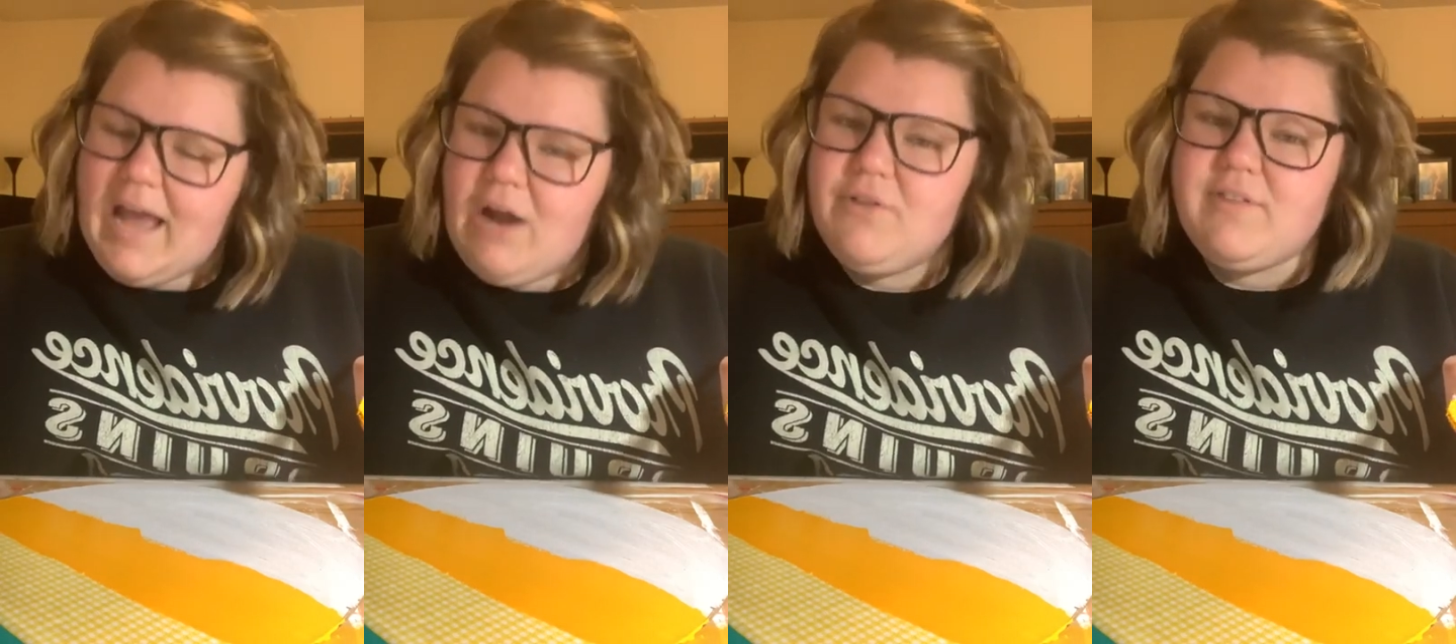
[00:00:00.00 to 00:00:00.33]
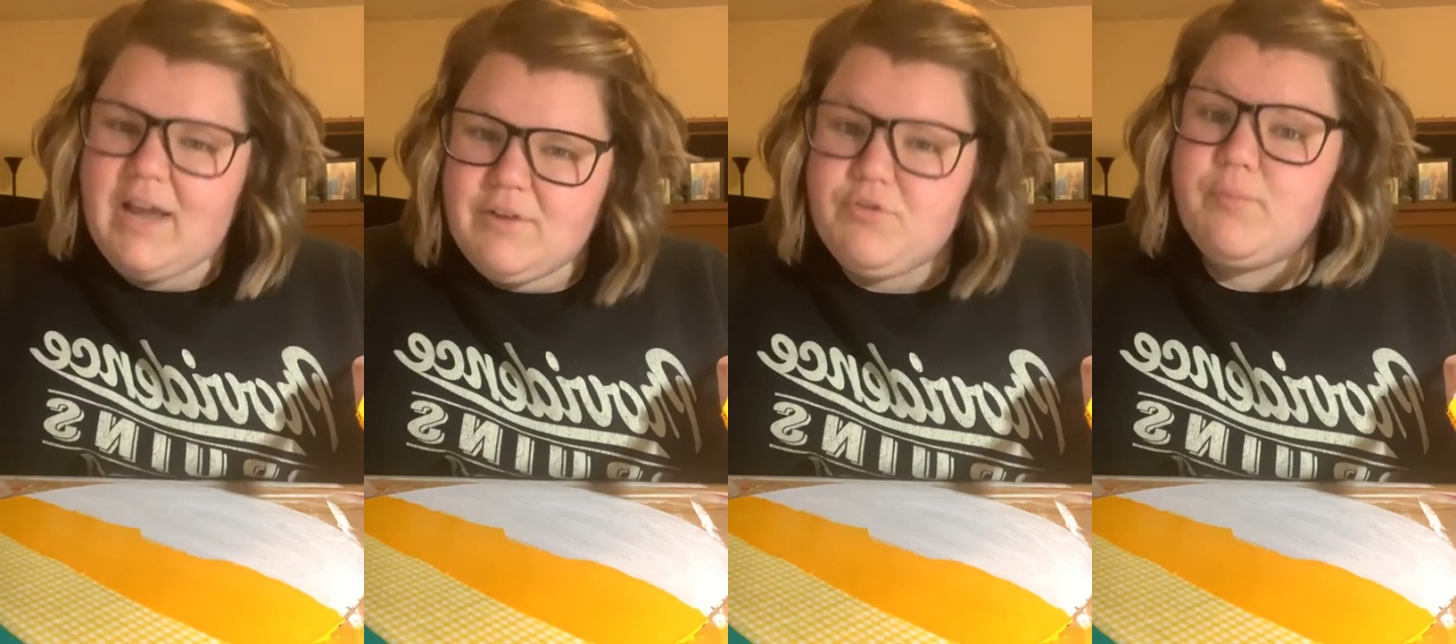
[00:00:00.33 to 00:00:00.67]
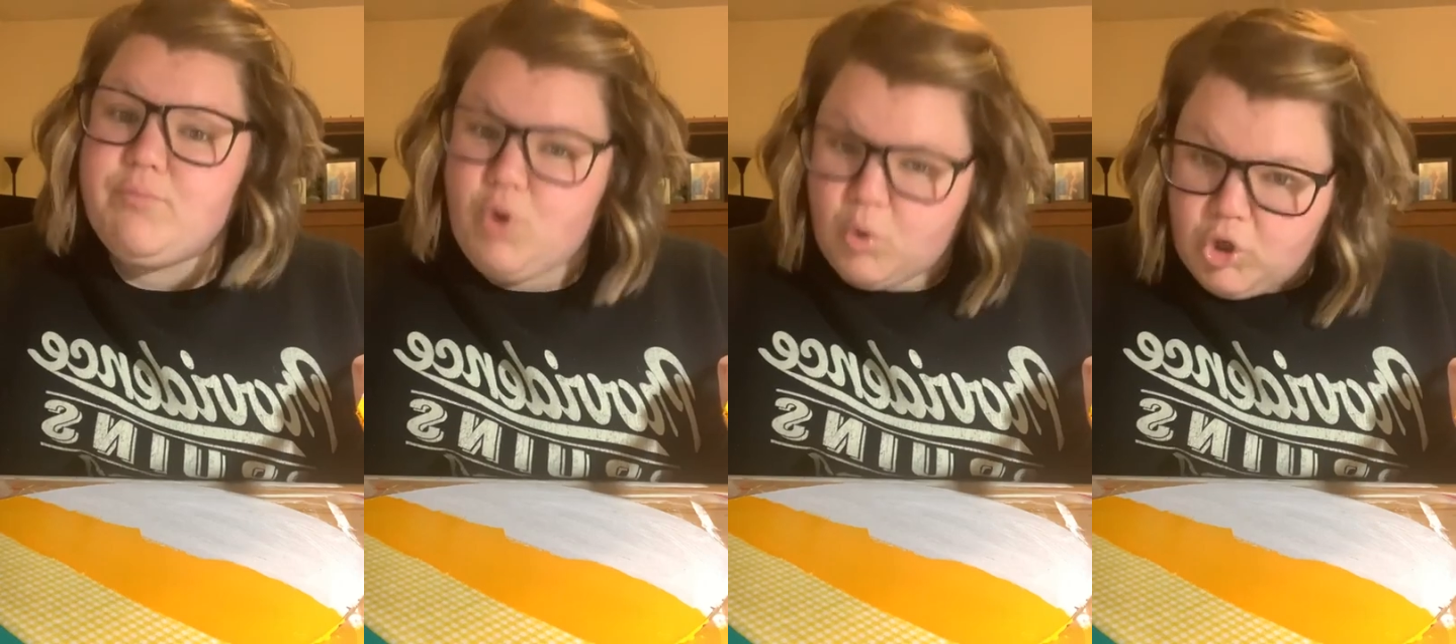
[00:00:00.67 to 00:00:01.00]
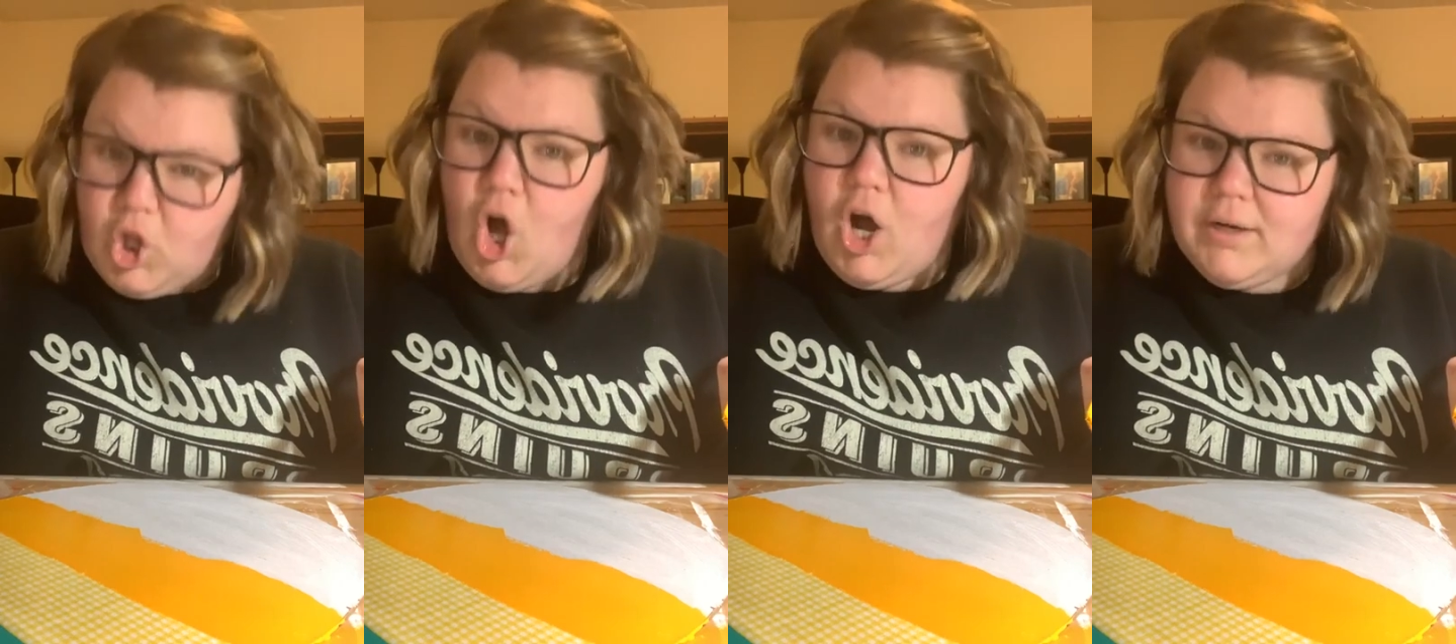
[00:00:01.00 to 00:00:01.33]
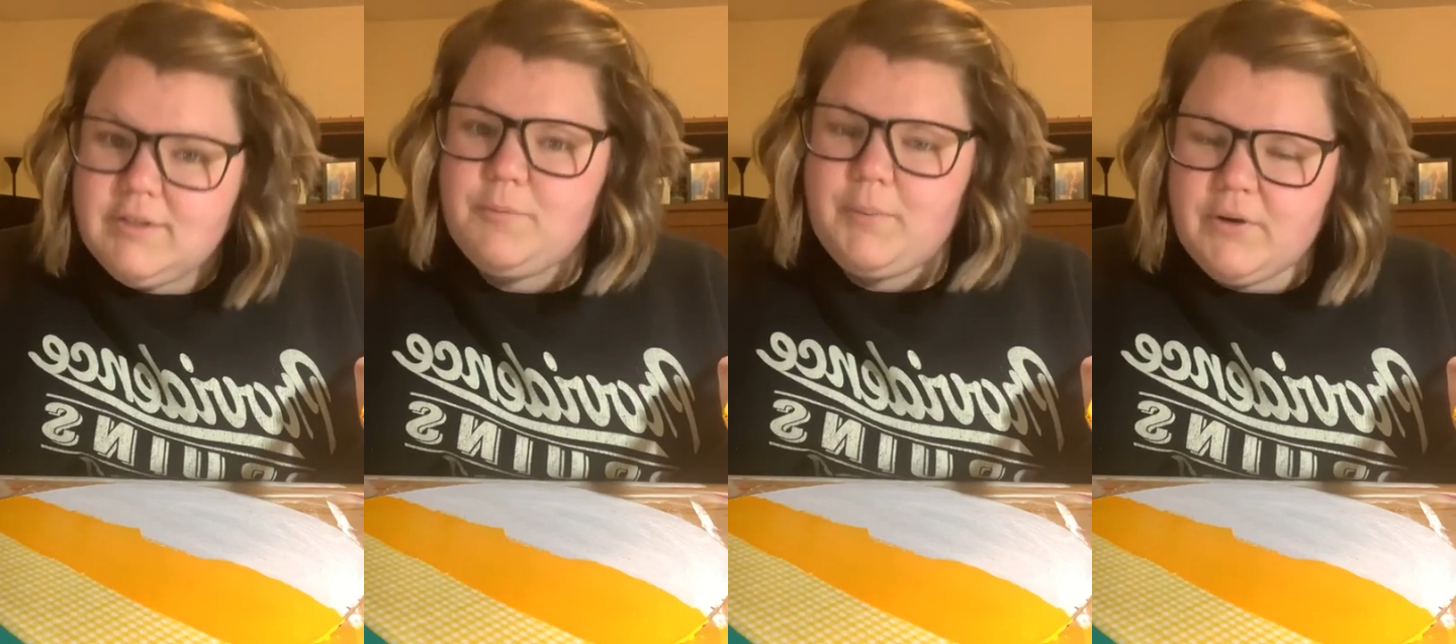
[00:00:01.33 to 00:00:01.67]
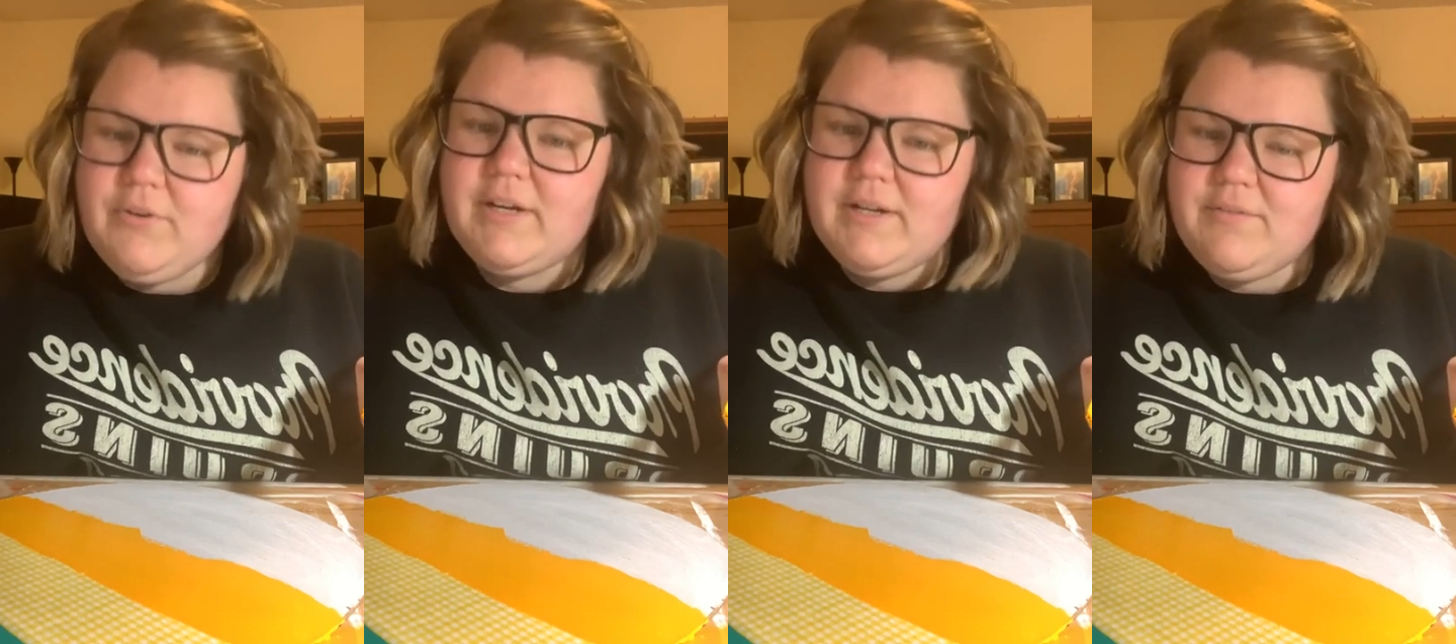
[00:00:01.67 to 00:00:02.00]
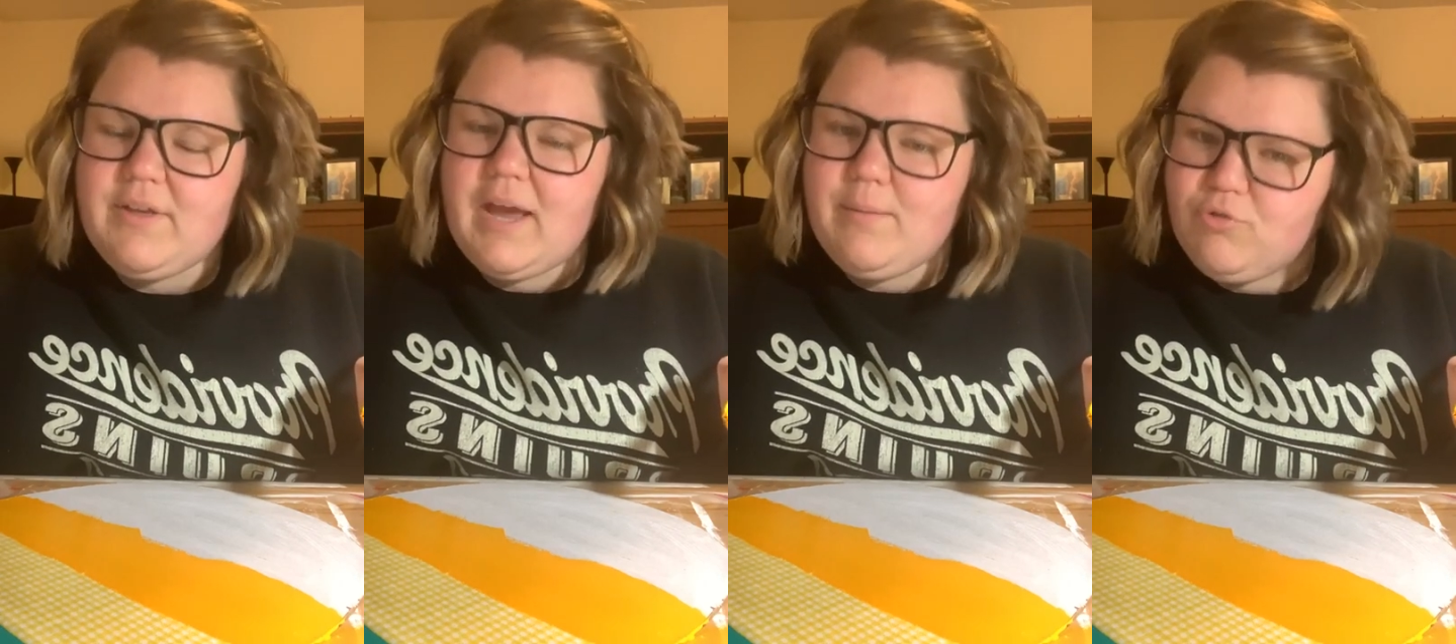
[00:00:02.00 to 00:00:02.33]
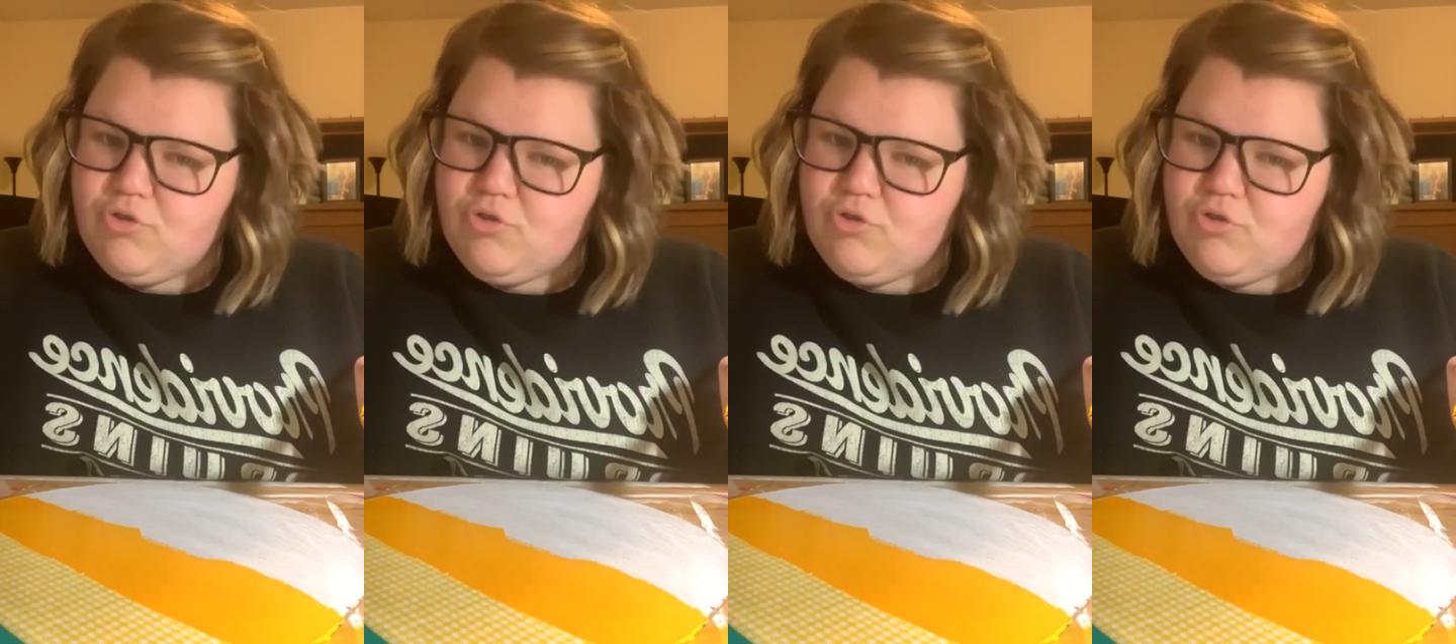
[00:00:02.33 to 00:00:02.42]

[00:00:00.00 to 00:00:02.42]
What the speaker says: outside for a prolonged period of time,